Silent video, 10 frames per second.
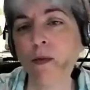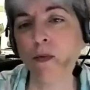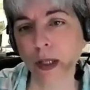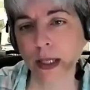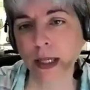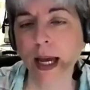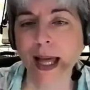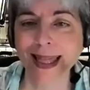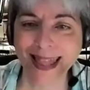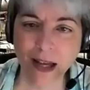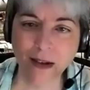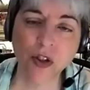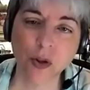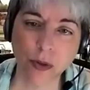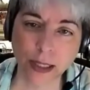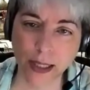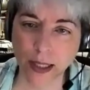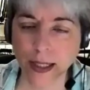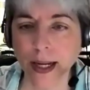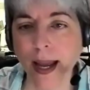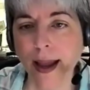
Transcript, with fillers: really love storytelling.